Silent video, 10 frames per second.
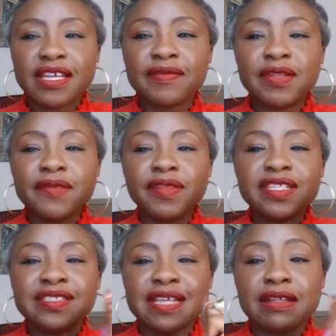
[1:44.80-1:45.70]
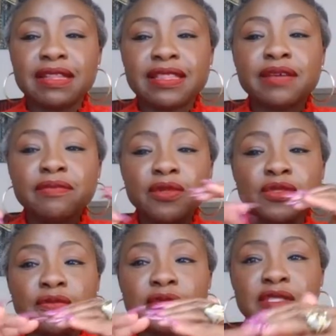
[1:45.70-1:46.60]
If you live in the South, I think
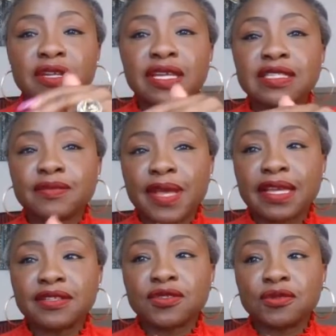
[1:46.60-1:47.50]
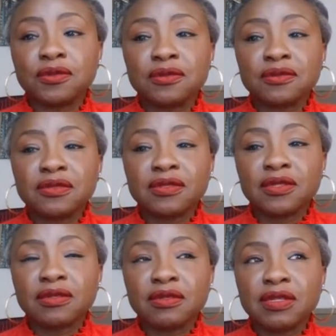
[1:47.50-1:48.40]
most of us, our kids are back in school,
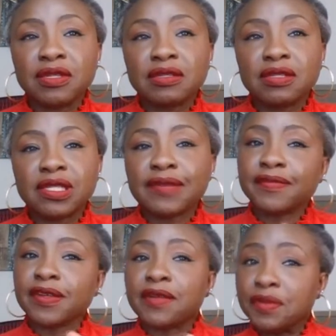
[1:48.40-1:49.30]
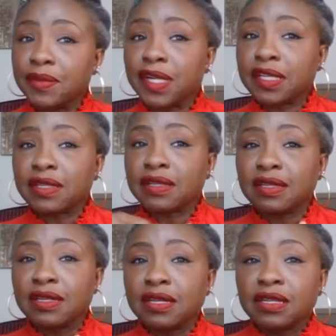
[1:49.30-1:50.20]
if not everybody.
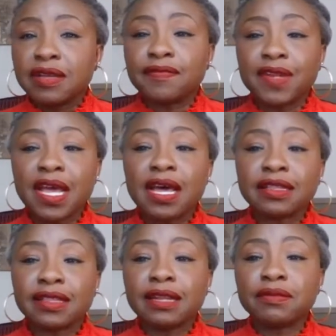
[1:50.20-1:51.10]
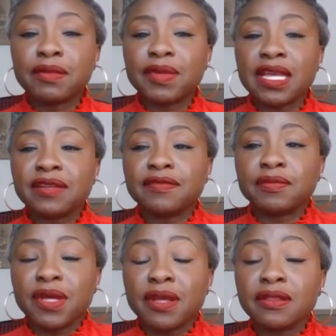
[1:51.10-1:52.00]
If not, then maybe end of
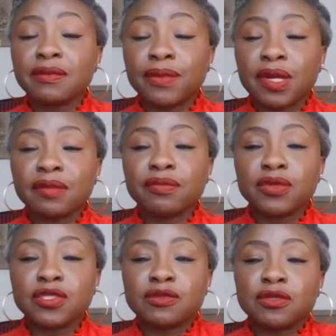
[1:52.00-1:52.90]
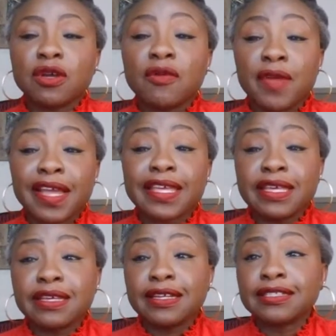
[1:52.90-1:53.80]
the month. But most of our
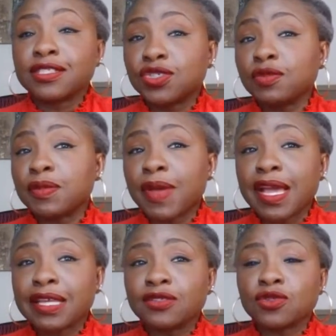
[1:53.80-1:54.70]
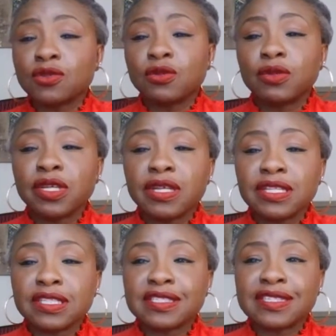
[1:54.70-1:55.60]
kids should be back in school
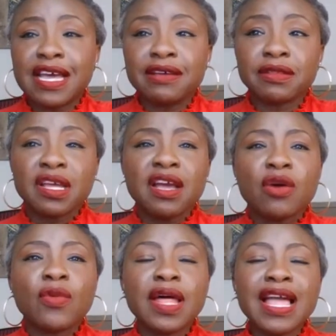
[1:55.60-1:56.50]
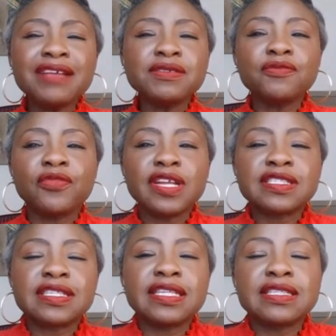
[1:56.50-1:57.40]
in the South. Well, I have some
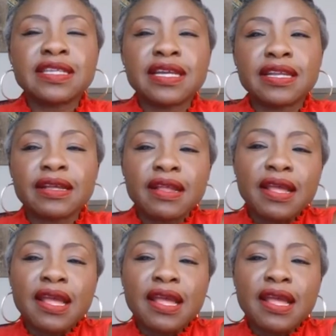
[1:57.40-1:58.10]
friends in Indiana